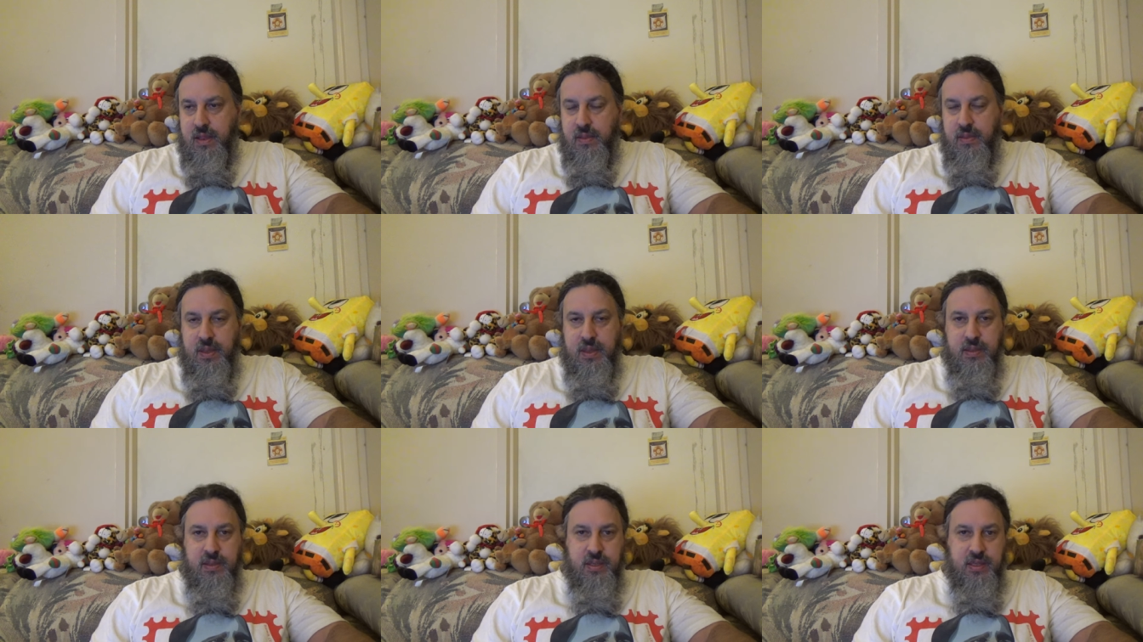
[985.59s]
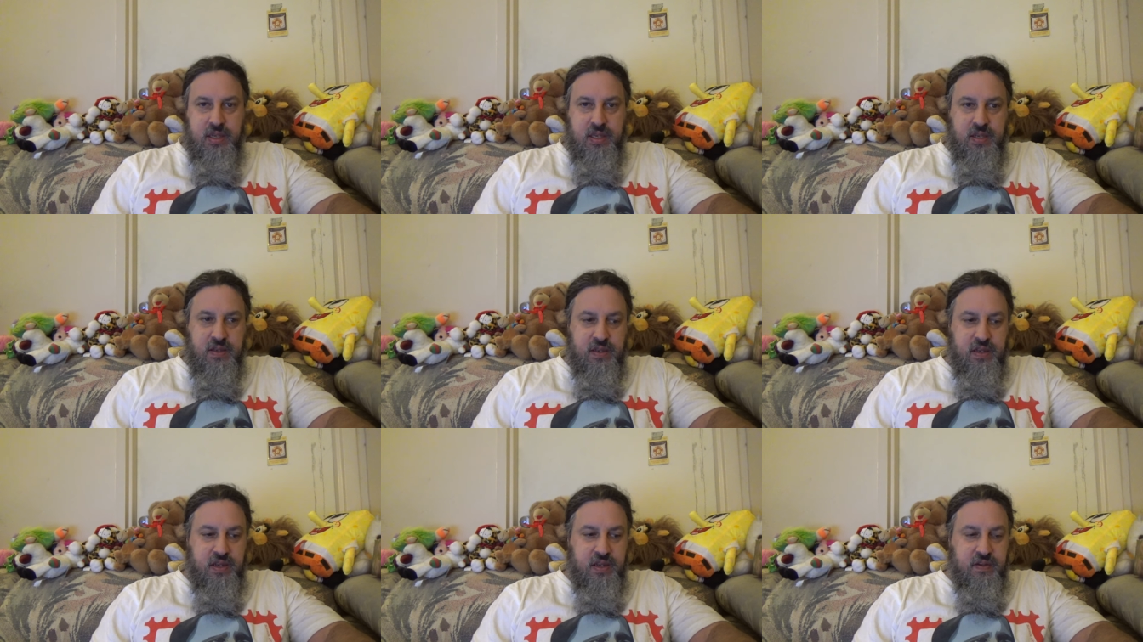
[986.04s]
than
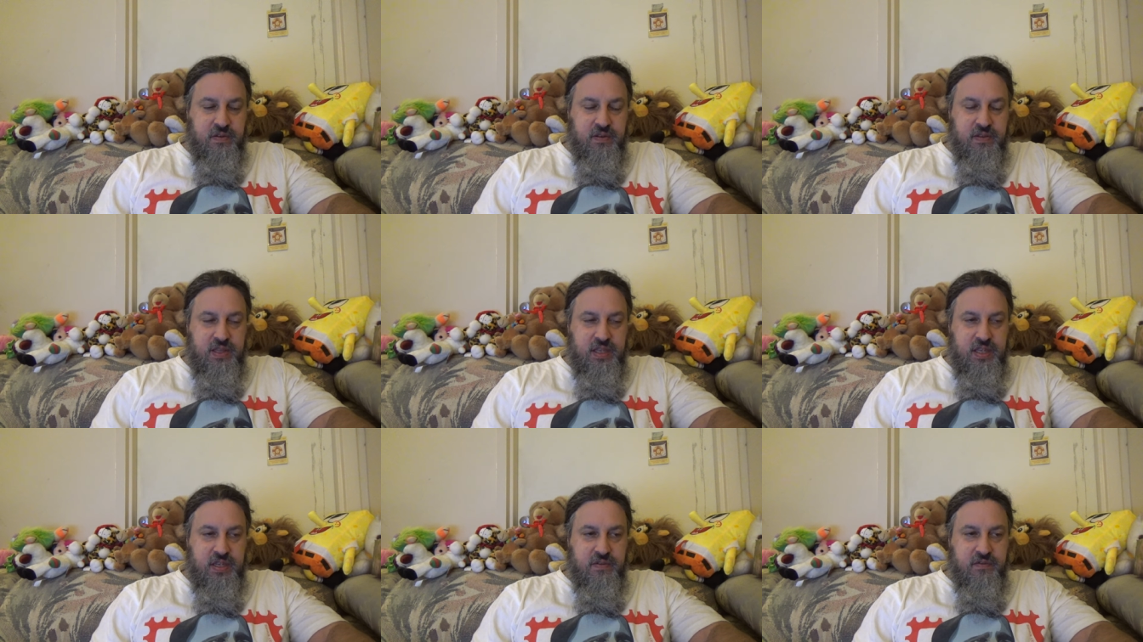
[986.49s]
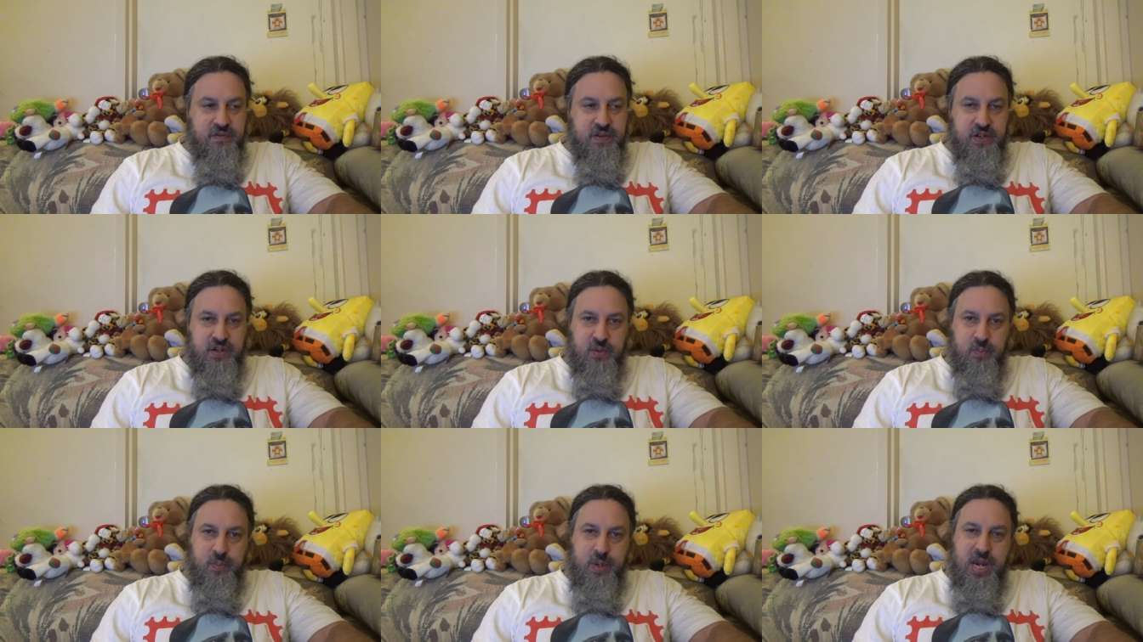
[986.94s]
the
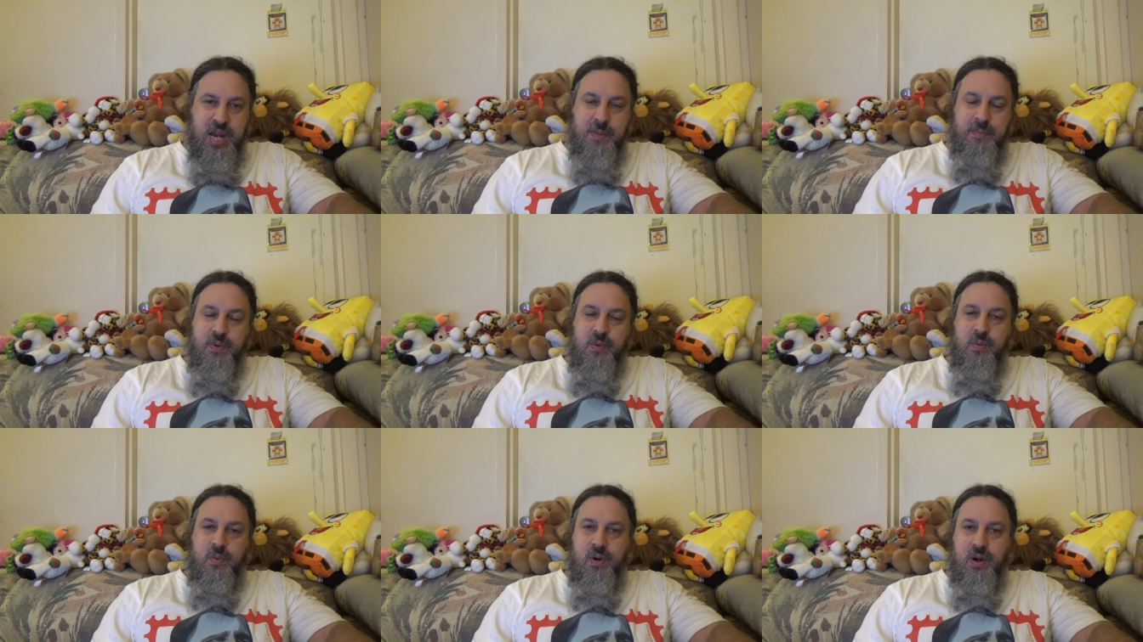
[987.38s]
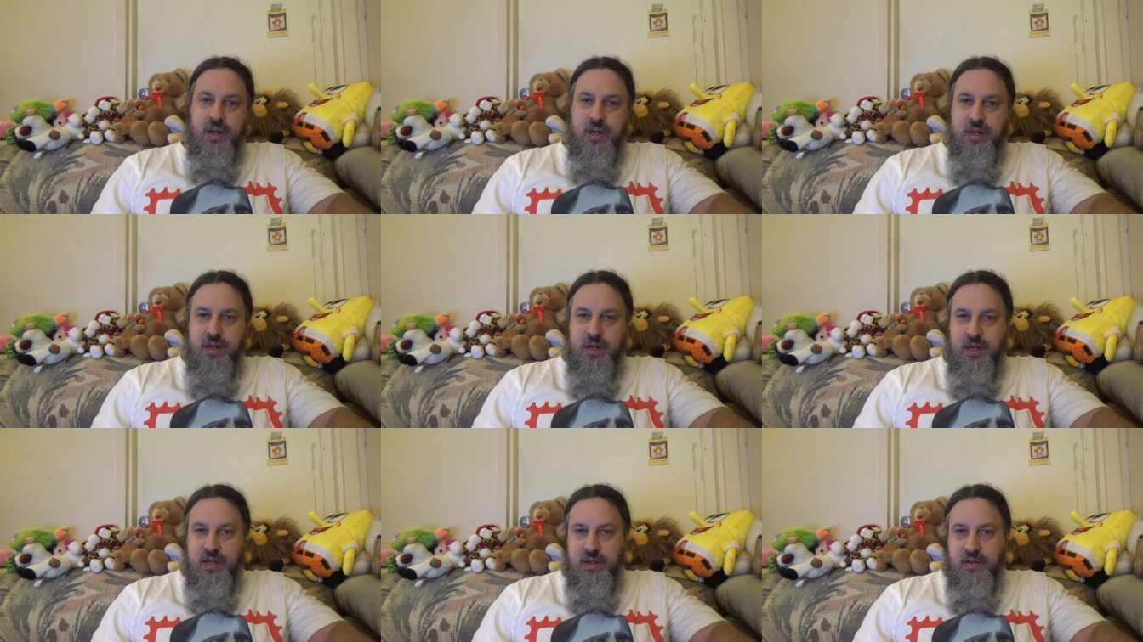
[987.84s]
official
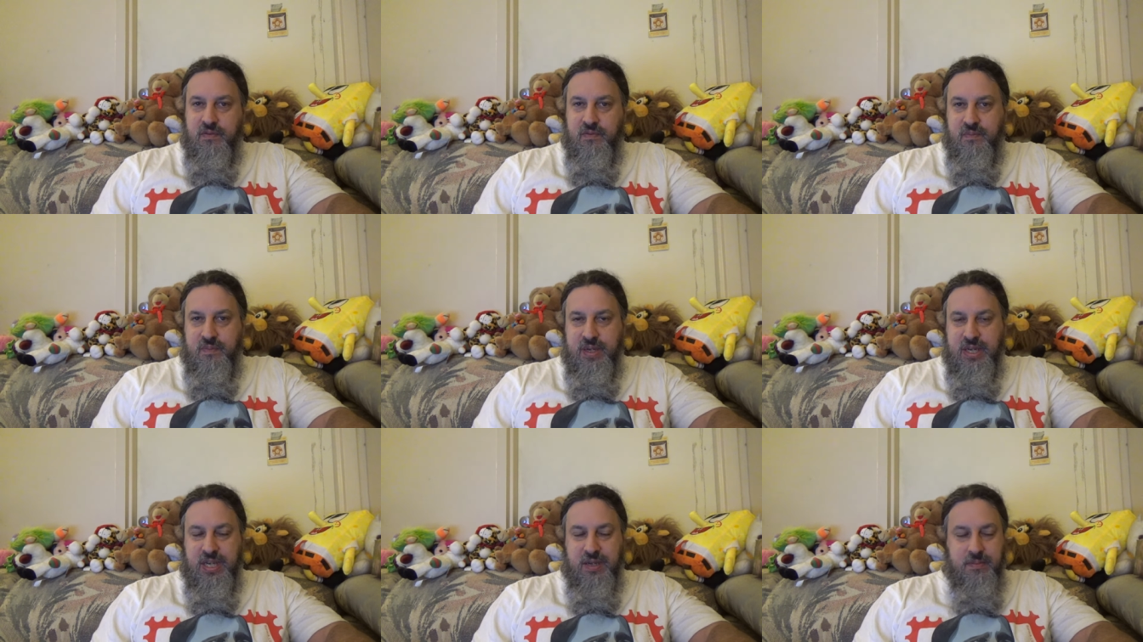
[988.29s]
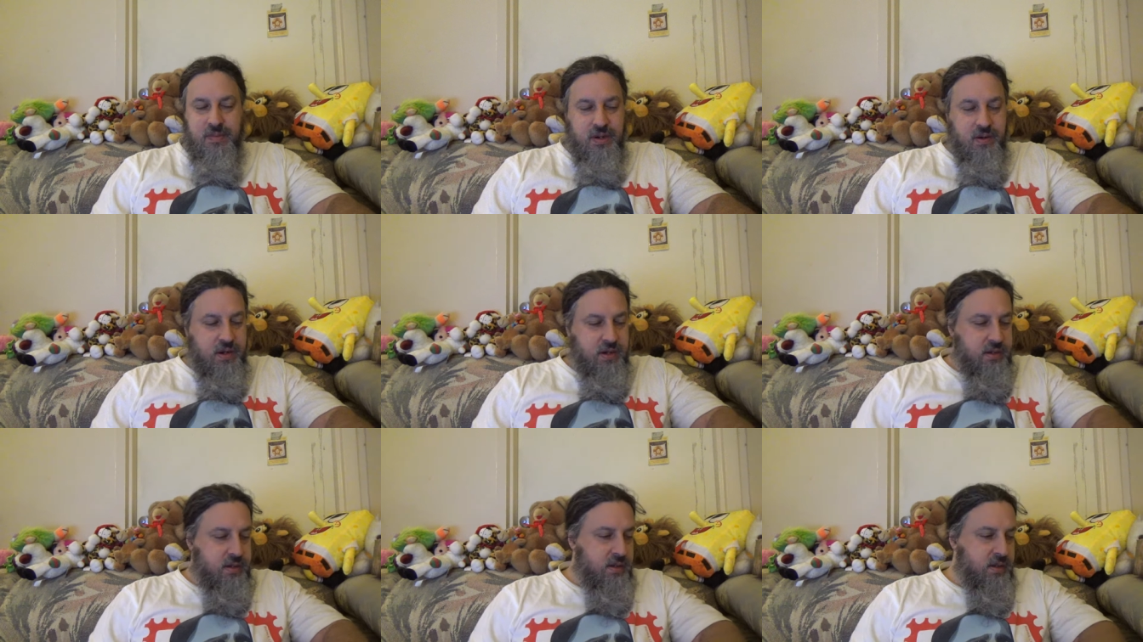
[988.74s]
paperwork of being
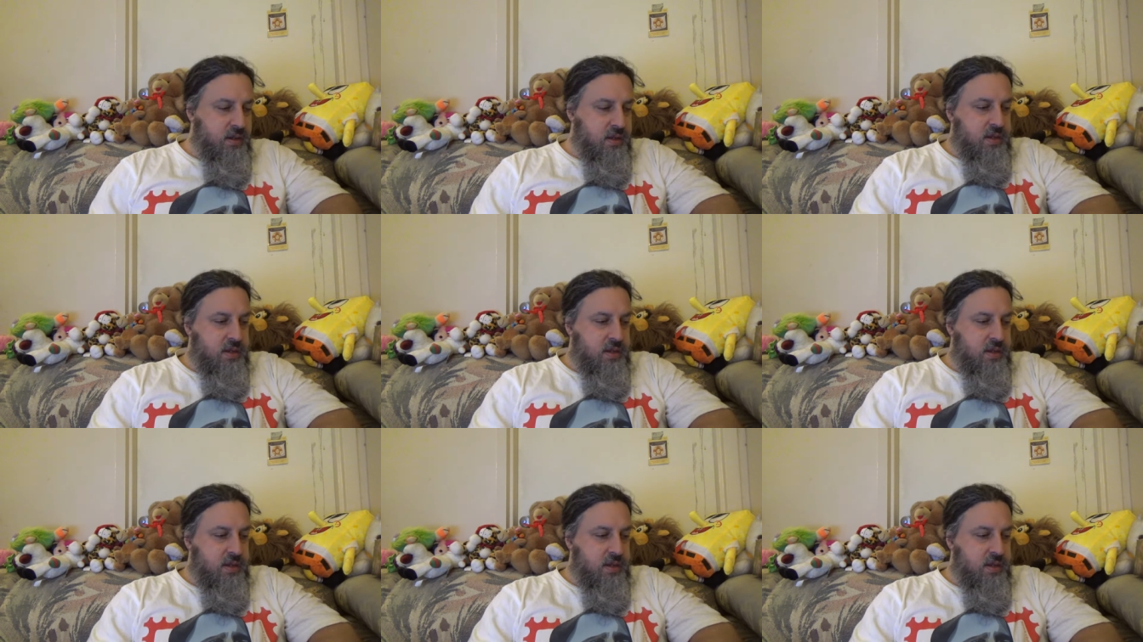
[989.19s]
married,